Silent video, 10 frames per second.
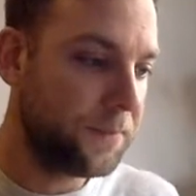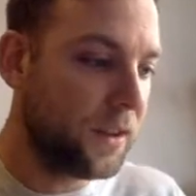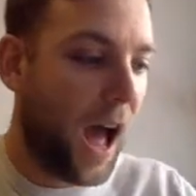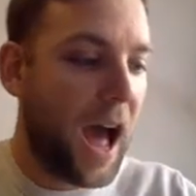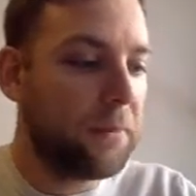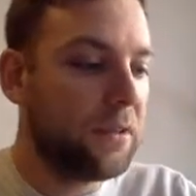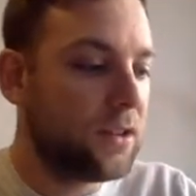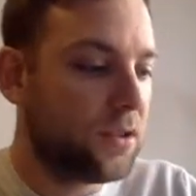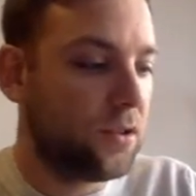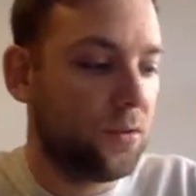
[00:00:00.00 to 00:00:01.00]
I'm going to
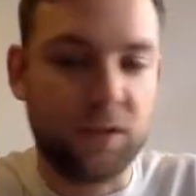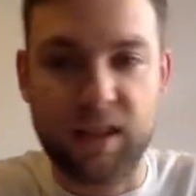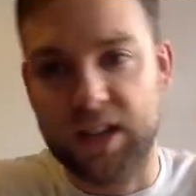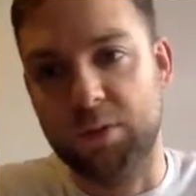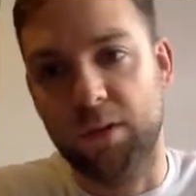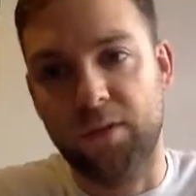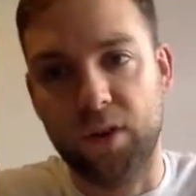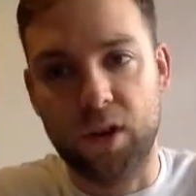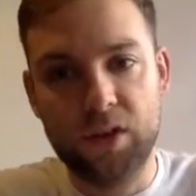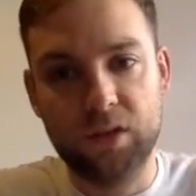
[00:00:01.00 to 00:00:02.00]
do this one
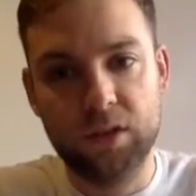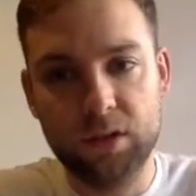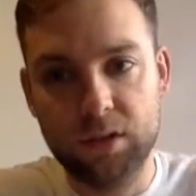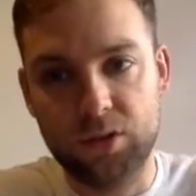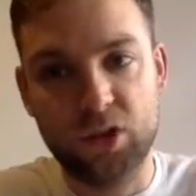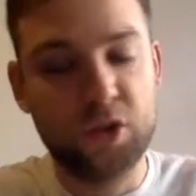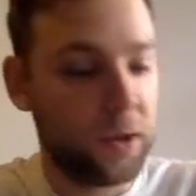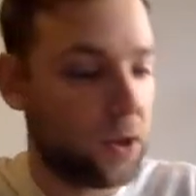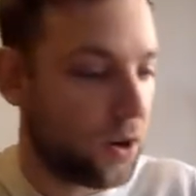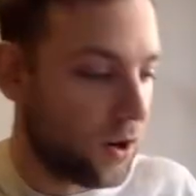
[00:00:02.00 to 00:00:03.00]
first, just
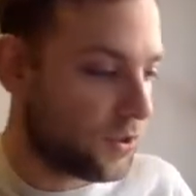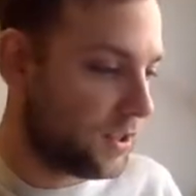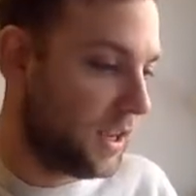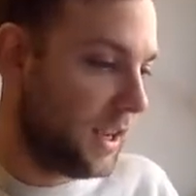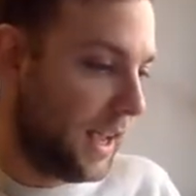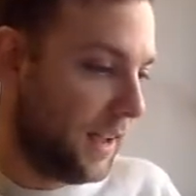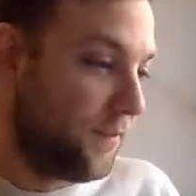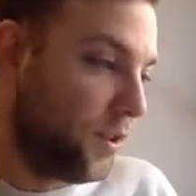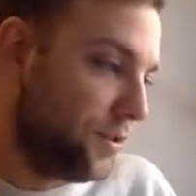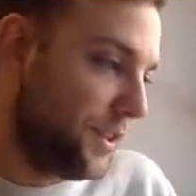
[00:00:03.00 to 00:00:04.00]
because it
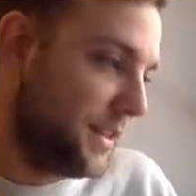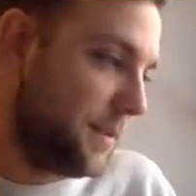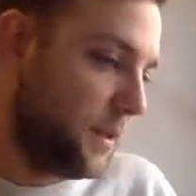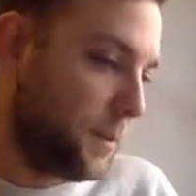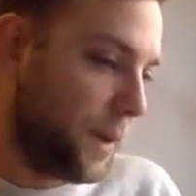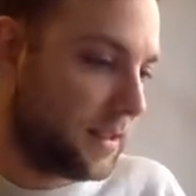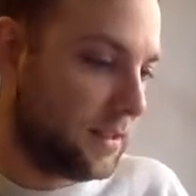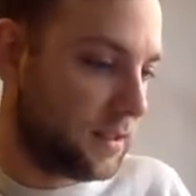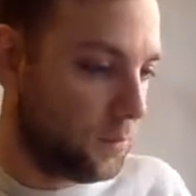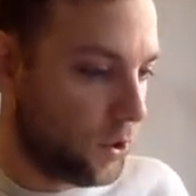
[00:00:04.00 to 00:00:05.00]
followed a similar pattern
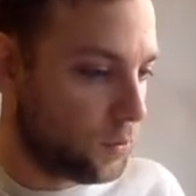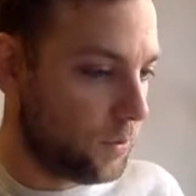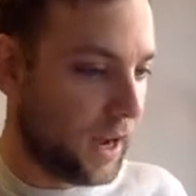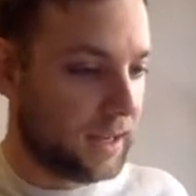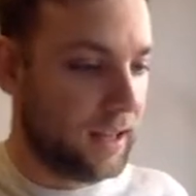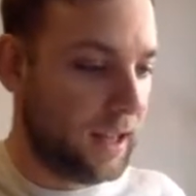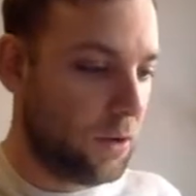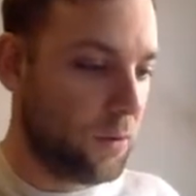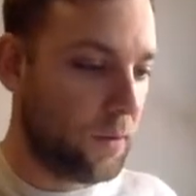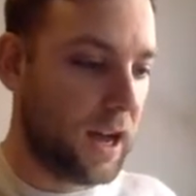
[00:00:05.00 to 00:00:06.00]
to the ones we had here,
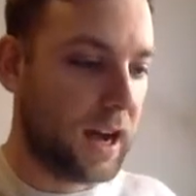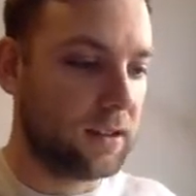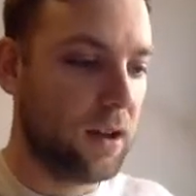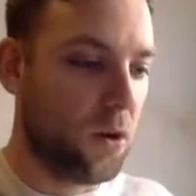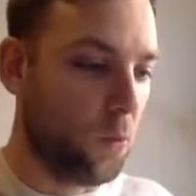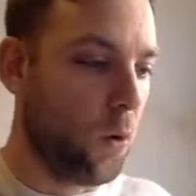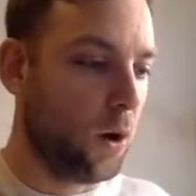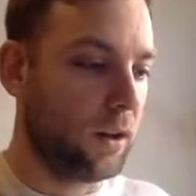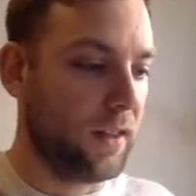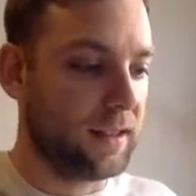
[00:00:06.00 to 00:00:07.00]
where we had
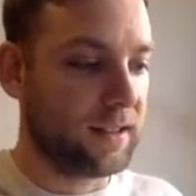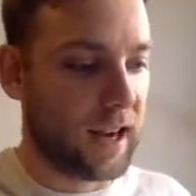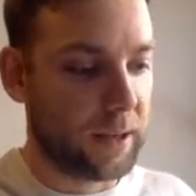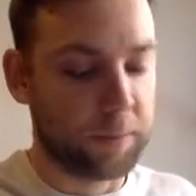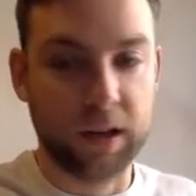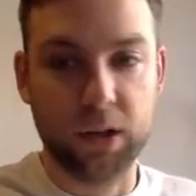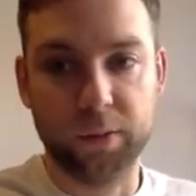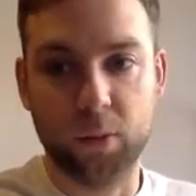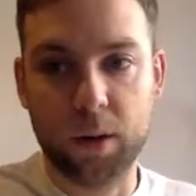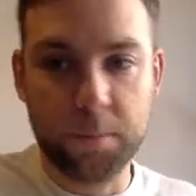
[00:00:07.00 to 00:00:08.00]
1 and then times by another
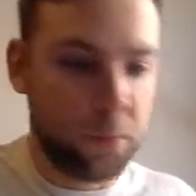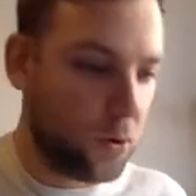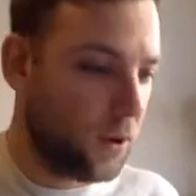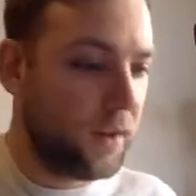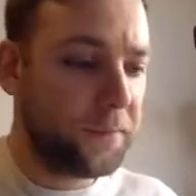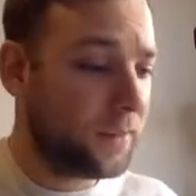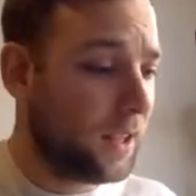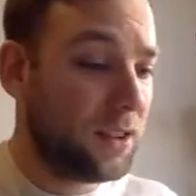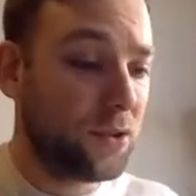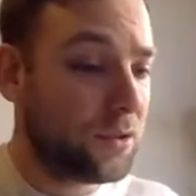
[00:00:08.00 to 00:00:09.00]
1, but
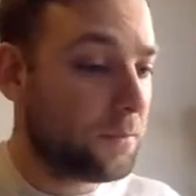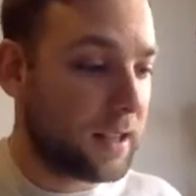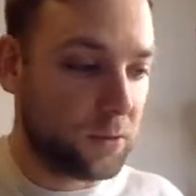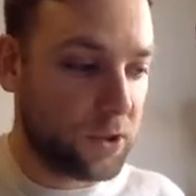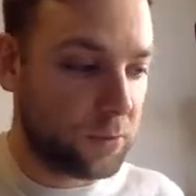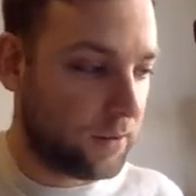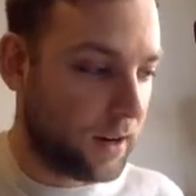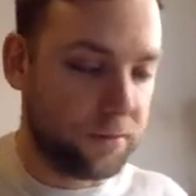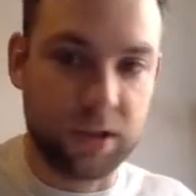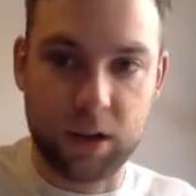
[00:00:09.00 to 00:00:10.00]
it doesn't matter which way
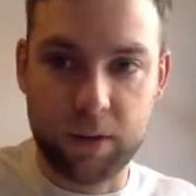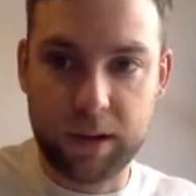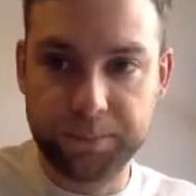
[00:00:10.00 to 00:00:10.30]
round you do it.